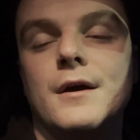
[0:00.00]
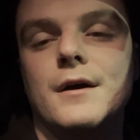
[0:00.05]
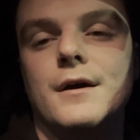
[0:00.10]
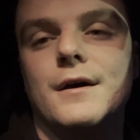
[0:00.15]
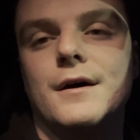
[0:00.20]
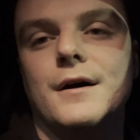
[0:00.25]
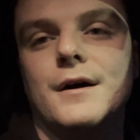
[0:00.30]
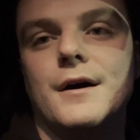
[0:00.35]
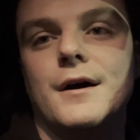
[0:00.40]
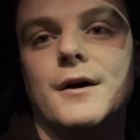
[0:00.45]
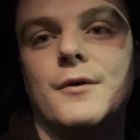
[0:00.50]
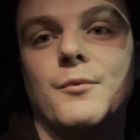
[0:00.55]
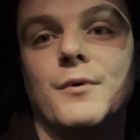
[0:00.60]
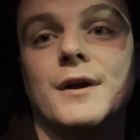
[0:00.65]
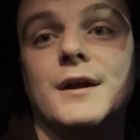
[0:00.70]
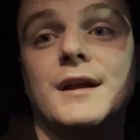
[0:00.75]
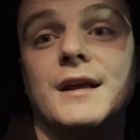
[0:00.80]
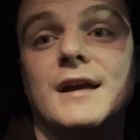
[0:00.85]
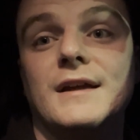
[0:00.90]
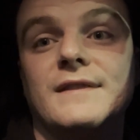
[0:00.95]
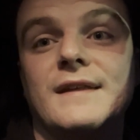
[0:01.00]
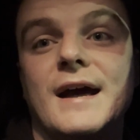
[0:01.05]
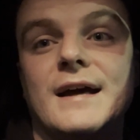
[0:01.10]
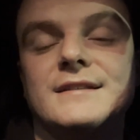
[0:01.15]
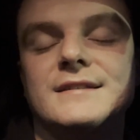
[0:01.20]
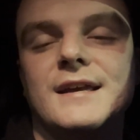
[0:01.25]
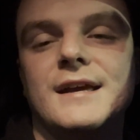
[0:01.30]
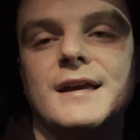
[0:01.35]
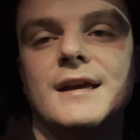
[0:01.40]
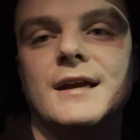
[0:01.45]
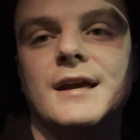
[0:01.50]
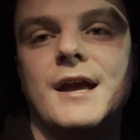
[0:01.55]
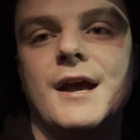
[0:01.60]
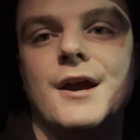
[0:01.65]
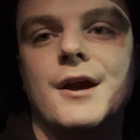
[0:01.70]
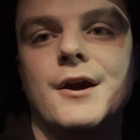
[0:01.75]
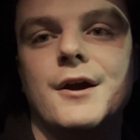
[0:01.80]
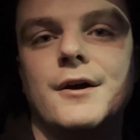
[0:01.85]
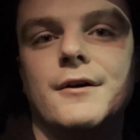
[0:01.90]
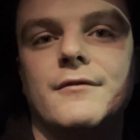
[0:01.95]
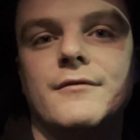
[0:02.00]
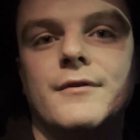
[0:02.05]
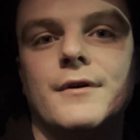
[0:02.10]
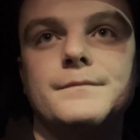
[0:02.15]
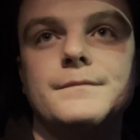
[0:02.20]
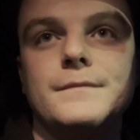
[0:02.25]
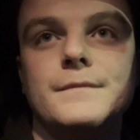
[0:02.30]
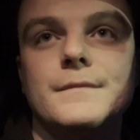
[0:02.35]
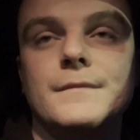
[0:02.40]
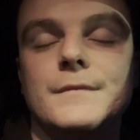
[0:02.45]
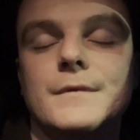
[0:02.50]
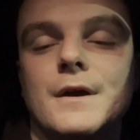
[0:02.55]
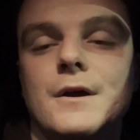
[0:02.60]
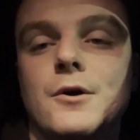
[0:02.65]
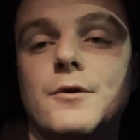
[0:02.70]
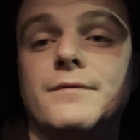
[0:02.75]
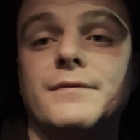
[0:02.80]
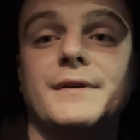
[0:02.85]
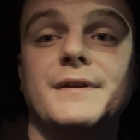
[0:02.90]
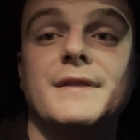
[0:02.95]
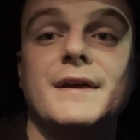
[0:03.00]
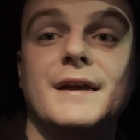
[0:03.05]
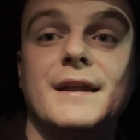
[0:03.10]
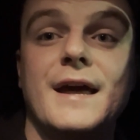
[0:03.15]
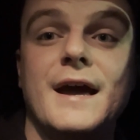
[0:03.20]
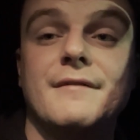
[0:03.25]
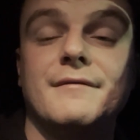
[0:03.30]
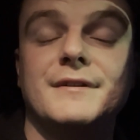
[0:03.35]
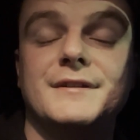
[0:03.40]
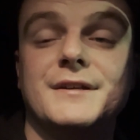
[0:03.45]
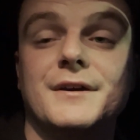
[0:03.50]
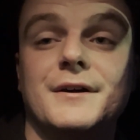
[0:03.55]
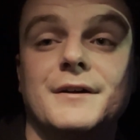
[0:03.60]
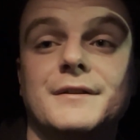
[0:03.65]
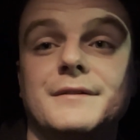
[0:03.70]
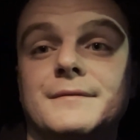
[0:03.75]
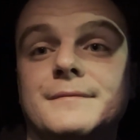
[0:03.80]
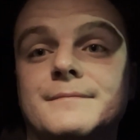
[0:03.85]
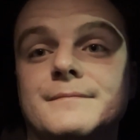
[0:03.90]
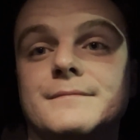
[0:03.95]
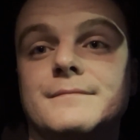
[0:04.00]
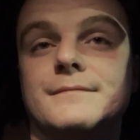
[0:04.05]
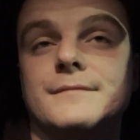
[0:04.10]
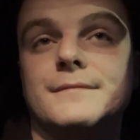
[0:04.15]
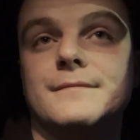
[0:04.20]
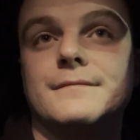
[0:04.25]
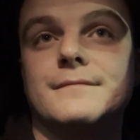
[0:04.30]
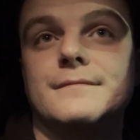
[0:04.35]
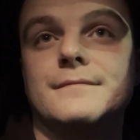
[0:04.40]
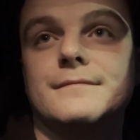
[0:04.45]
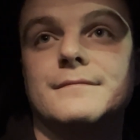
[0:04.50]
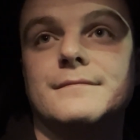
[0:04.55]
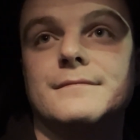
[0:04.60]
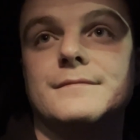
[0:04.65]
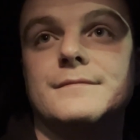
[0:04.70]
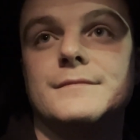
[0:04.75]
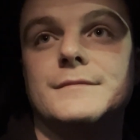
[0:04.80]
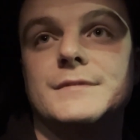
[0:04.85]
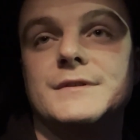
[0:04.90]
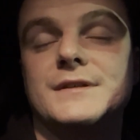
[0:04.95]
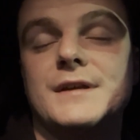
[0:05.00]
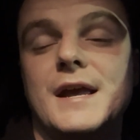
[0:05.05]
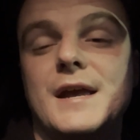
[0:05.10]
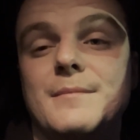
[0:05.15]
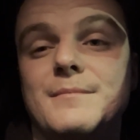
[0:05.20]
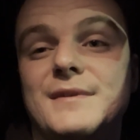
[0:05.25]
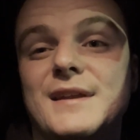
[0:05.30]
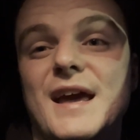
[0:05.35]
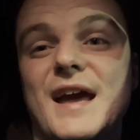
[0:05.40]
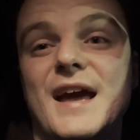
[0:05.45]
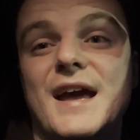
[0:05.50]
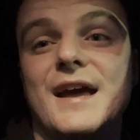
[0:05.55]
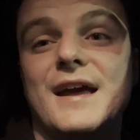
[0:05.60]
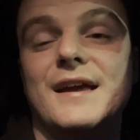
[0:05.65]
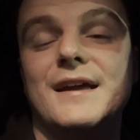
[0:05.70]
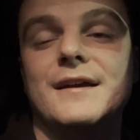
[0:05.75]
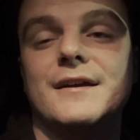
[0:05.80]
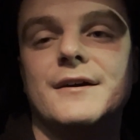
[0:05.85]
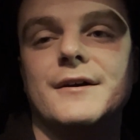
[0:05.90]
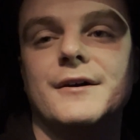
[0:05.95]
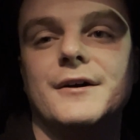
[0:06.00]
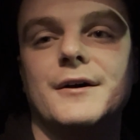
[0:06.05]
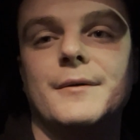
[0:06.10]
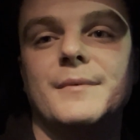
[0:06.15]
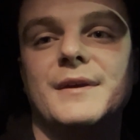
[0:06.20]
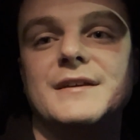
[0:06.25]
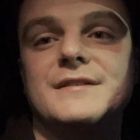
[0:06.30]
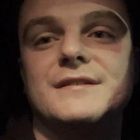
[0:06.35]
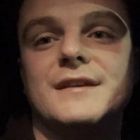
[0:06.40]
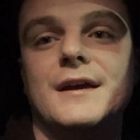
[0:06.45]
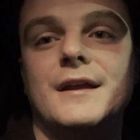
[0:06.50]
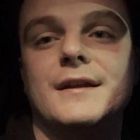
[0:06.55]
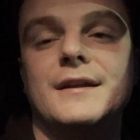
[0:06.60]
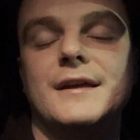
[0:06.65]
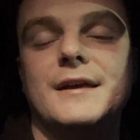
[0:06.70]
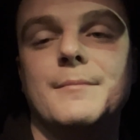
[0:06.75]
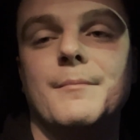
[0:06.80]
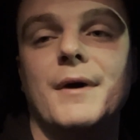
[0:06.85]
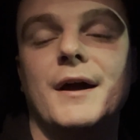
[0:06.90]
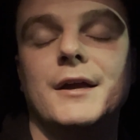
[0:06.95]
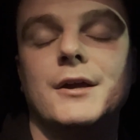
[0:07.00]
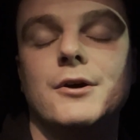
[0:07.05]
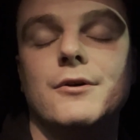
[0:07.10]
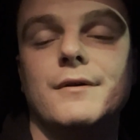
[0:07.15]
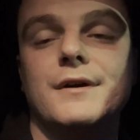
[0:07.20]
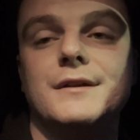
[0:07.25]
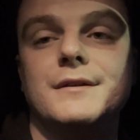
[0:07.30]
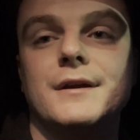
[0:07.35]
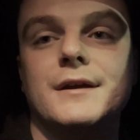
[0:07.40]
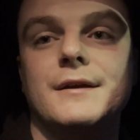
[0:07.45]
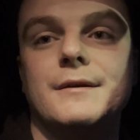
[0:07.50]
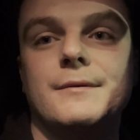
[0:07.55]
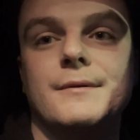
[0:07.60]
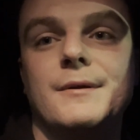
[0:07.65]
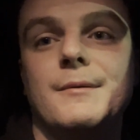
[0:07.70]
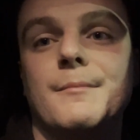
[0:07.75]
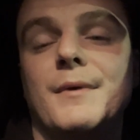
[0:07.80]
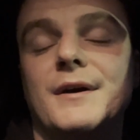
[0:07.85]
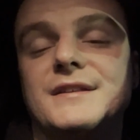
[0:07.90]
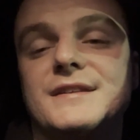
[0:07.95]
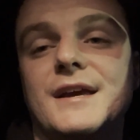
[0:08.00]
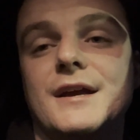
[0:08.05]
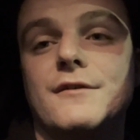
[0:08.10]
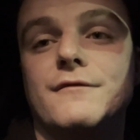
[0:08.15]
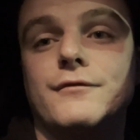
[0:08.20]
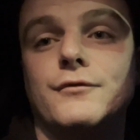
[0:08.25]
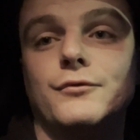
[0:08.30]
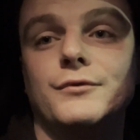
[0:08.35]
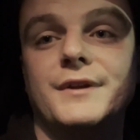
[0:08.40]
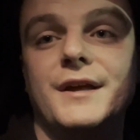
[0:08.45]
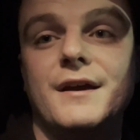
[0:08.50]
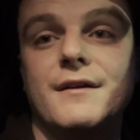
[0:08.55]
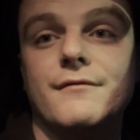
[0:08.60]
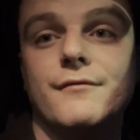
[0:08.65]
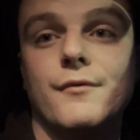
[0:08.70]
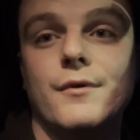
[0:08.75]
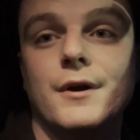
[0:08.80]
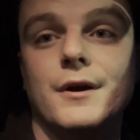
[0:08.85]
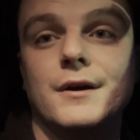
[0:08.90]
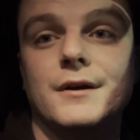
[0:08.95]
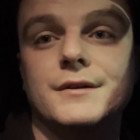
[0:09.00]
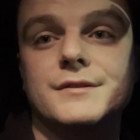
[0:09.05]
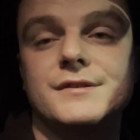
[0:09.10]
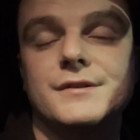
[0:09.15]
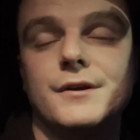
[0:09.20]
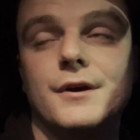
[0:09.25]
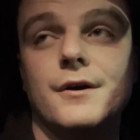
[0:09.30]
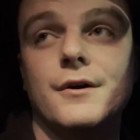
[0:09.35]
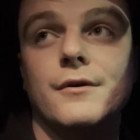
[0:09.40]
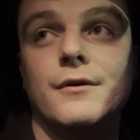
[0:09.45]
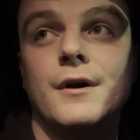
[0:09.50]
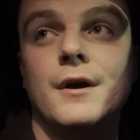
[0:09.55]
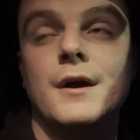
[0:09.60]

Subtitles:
we're gonna get that taken care of. Hopefully they can have it done same day. He said it might go in, it might take a full day of work, so